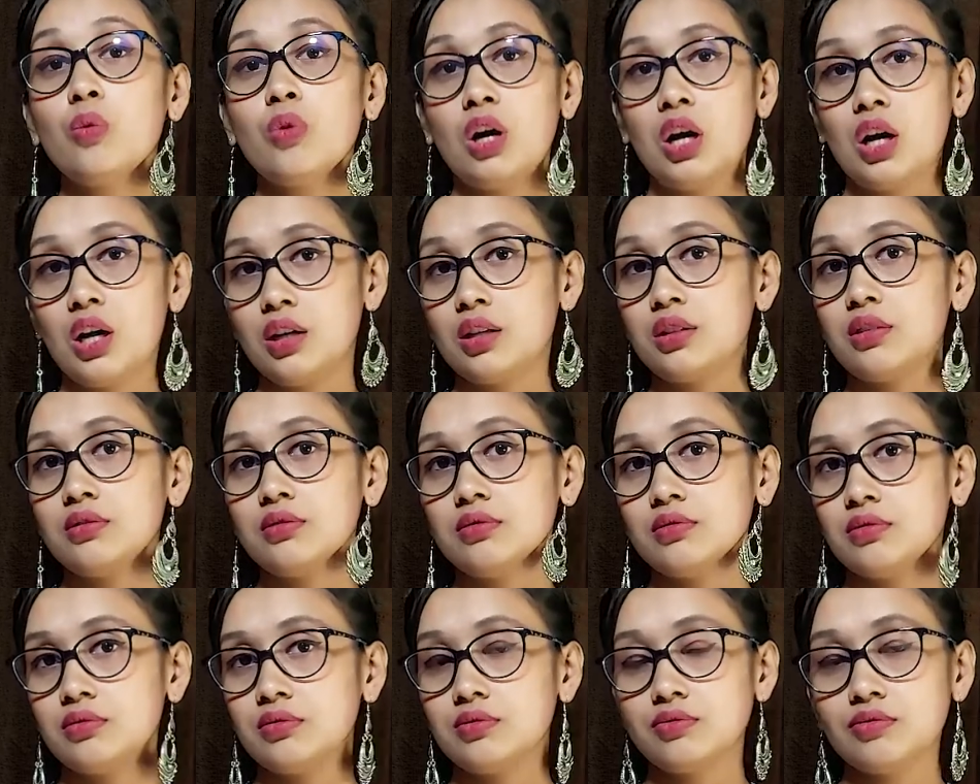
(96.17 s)

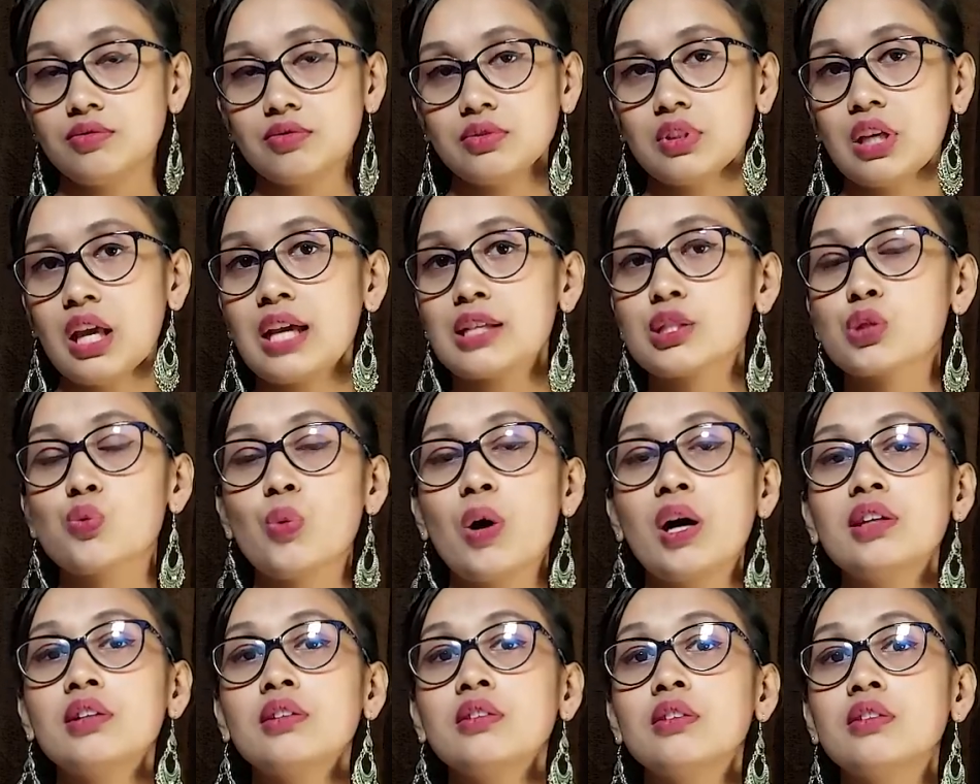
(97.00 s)
As
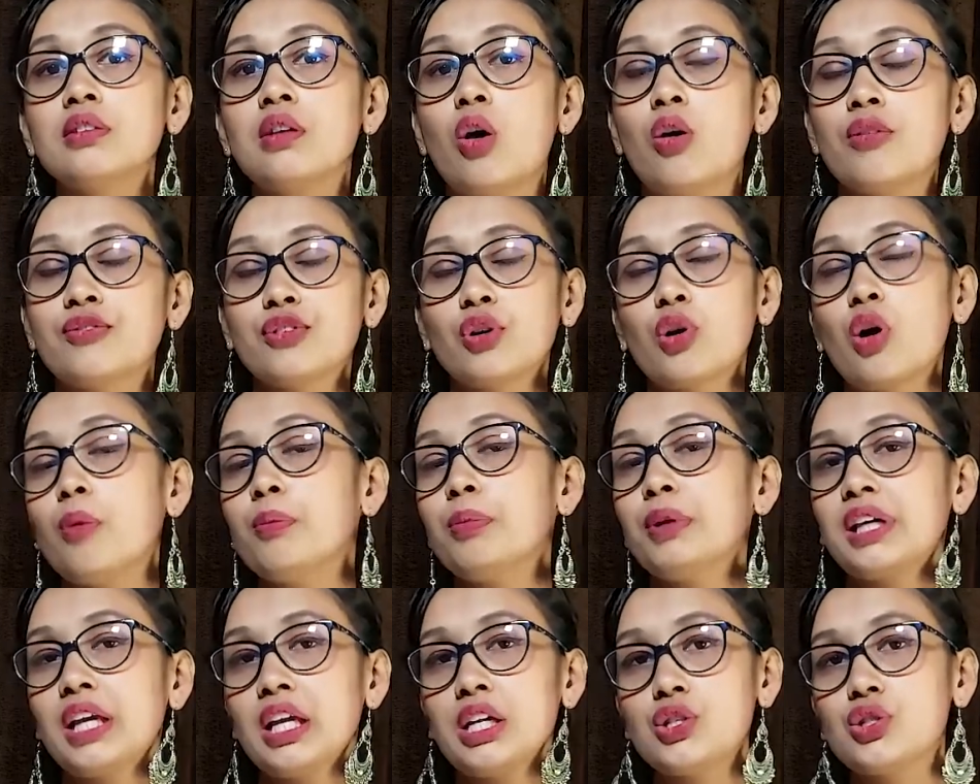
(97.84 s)
one of the
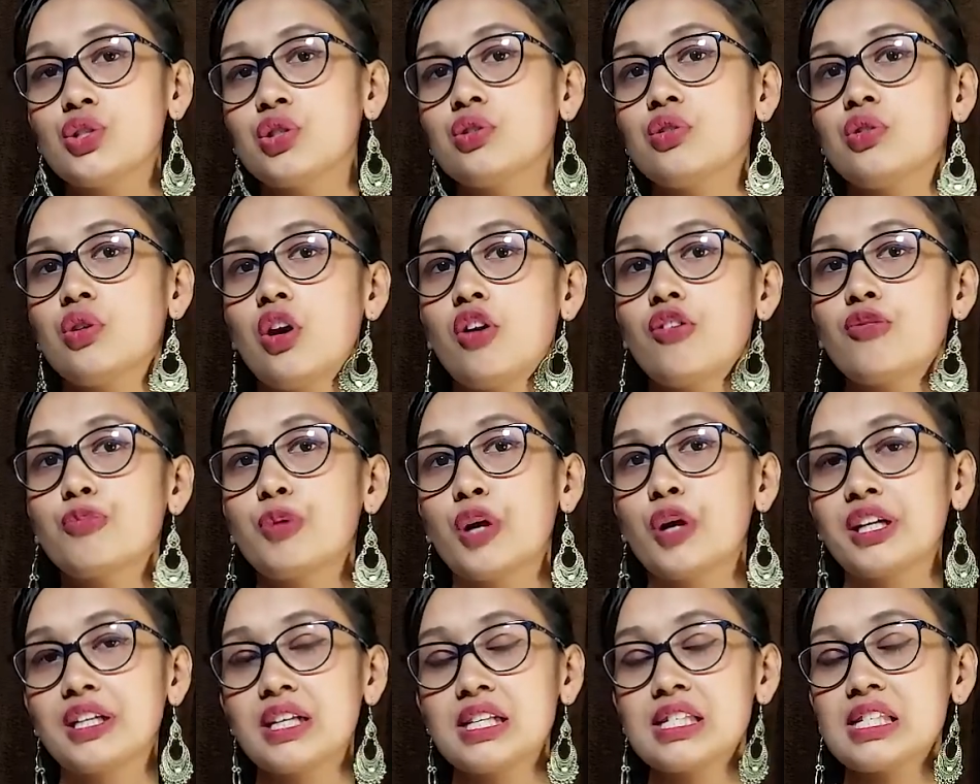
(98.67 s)
complication of
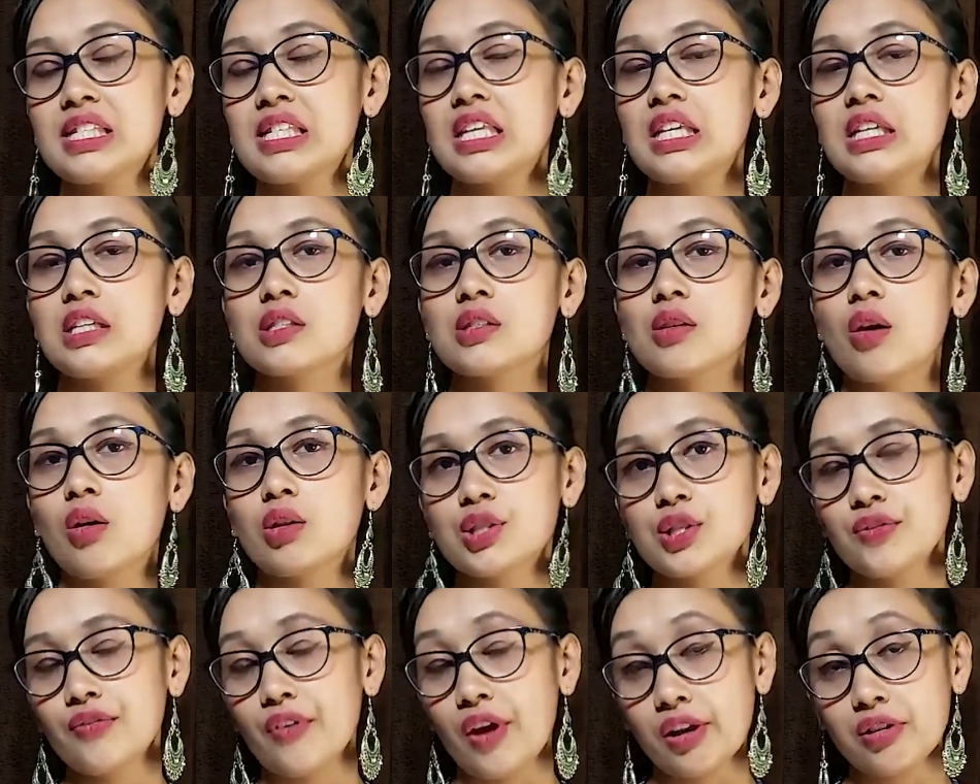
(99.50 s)
pregnancy is
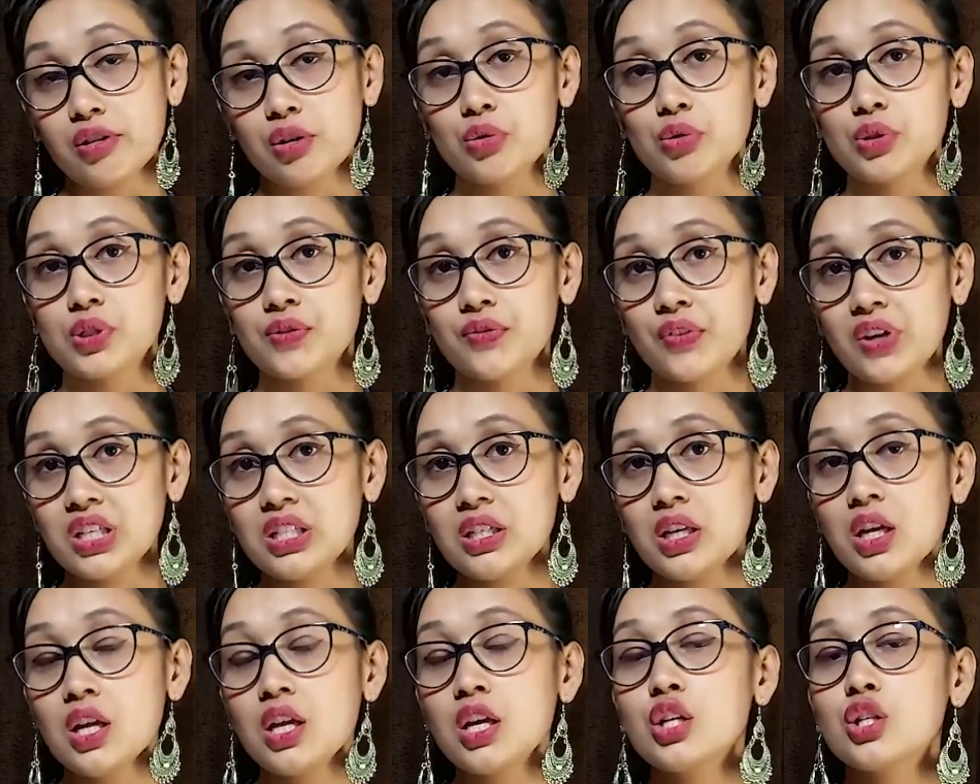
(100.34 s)
also varicose
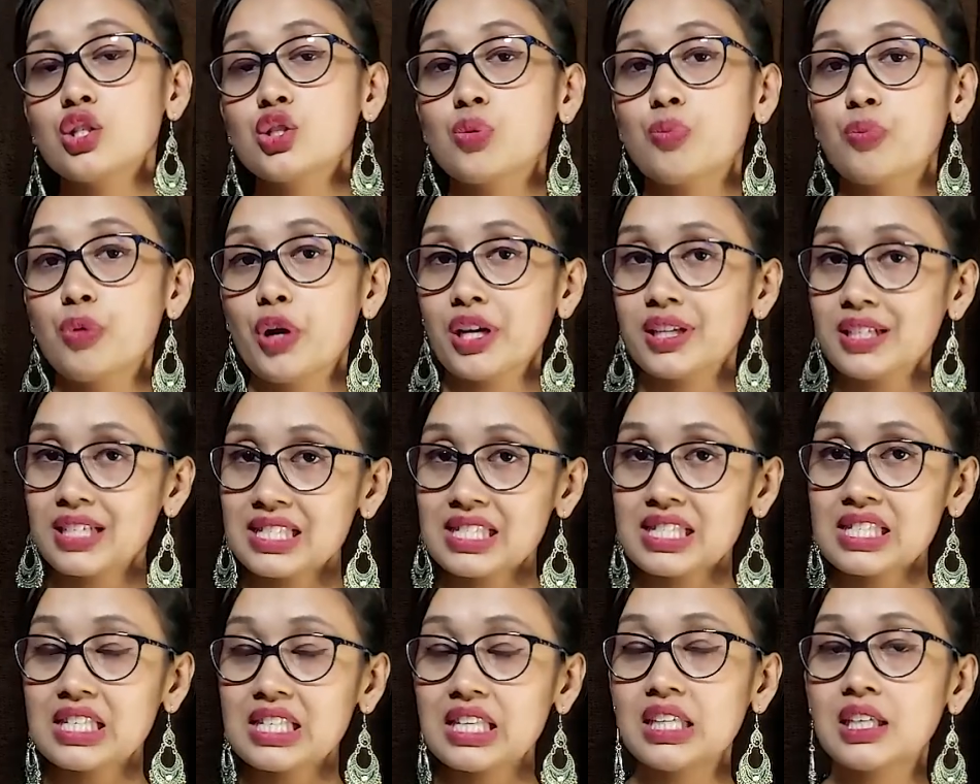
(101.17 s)
vein. So
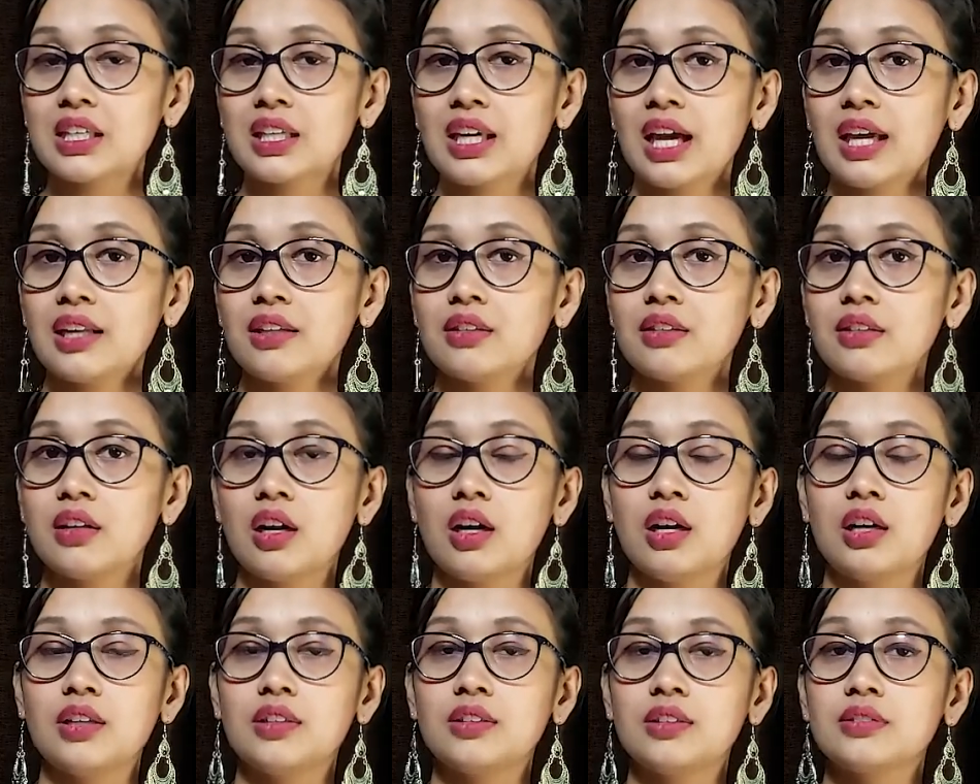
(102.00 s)
pregnancy can
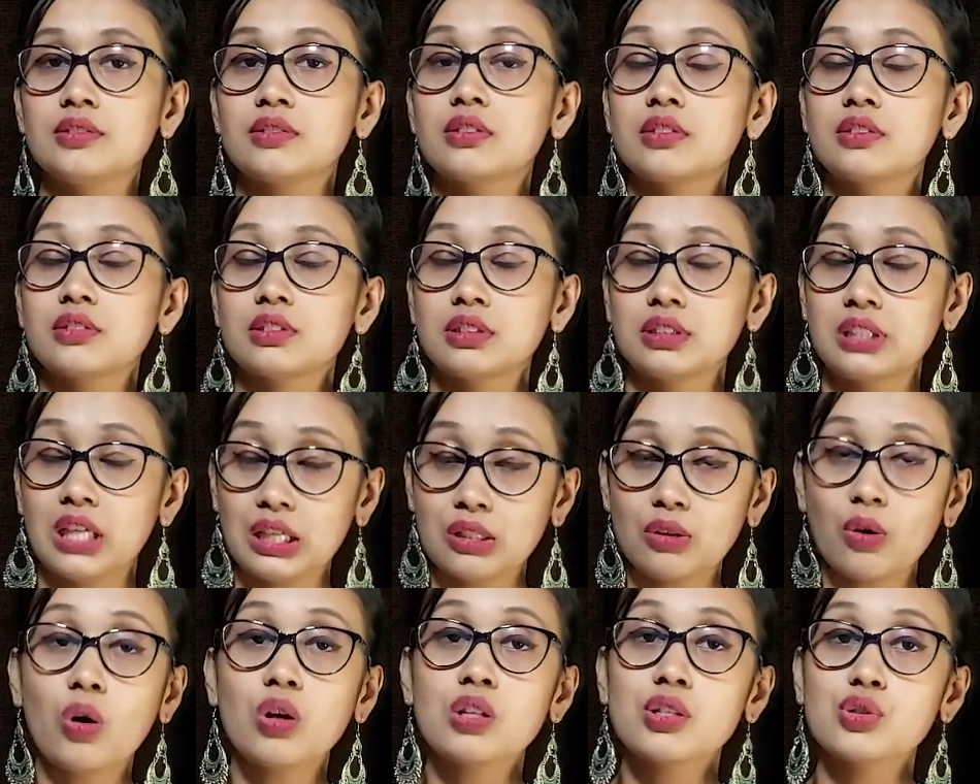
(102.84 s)

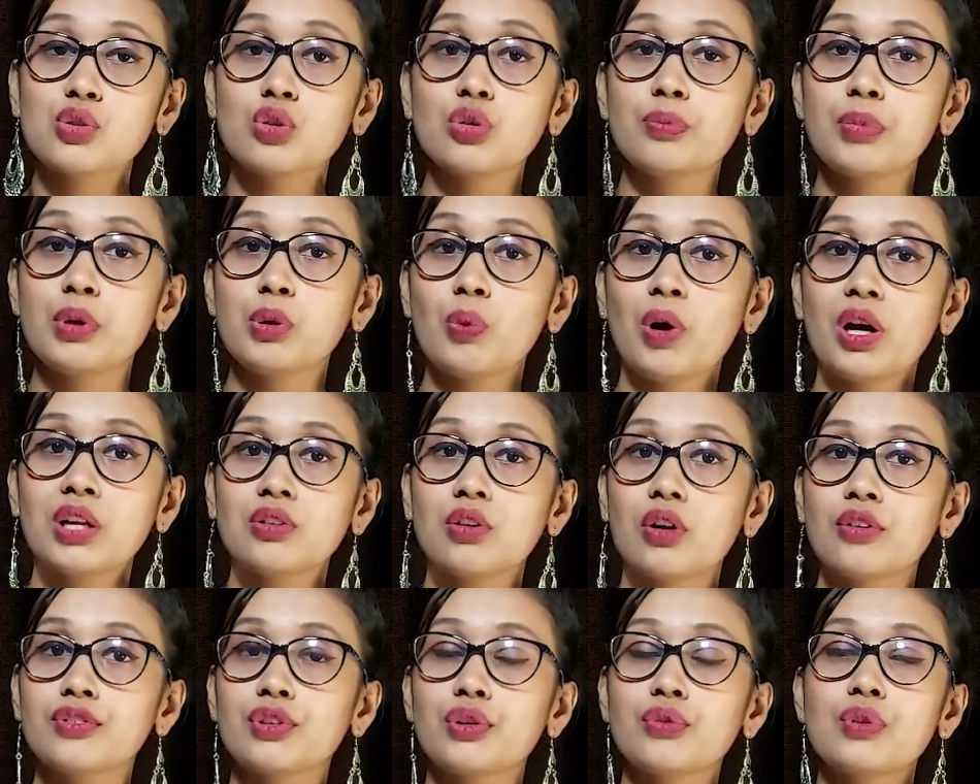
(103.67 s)
also be one
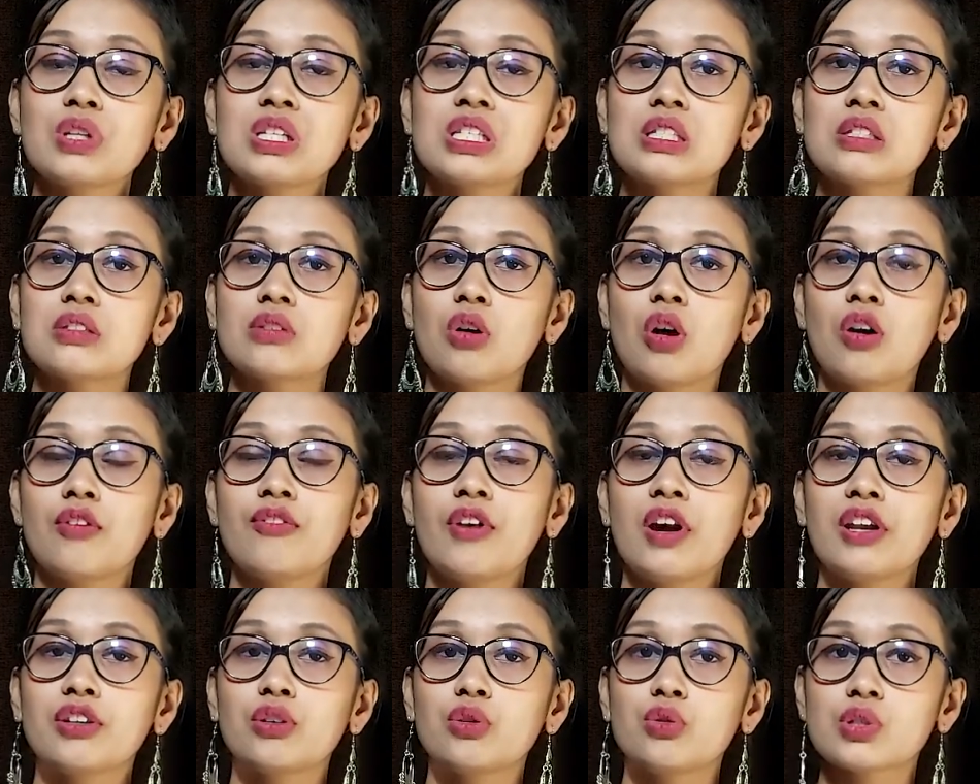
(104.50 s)
of the reason of
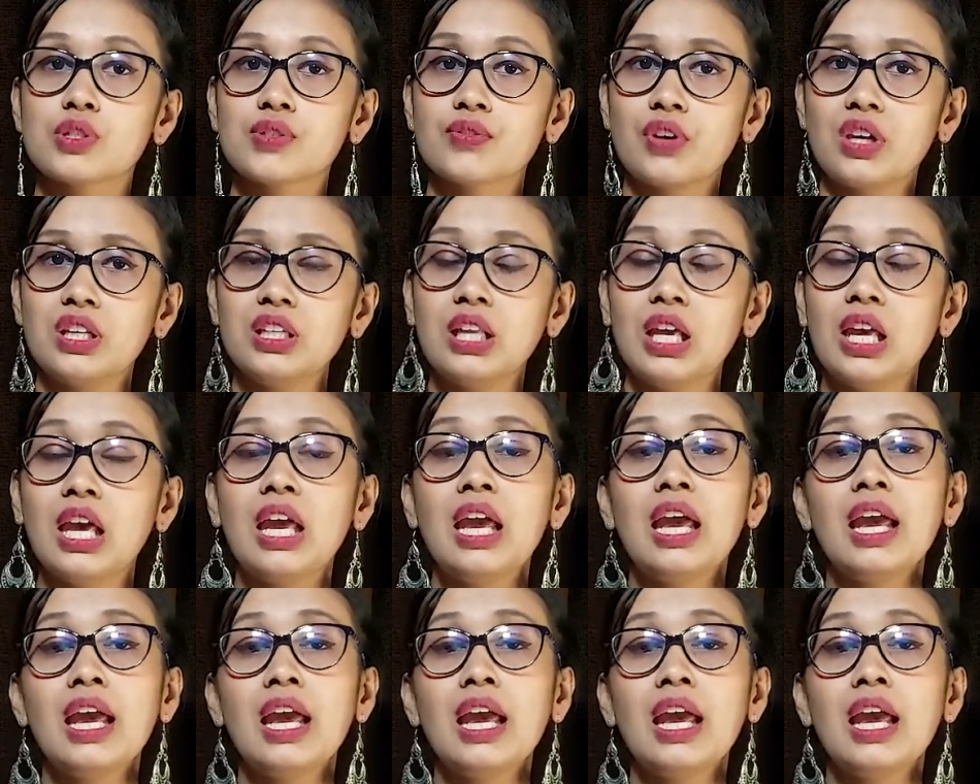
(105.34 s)
varicose vein.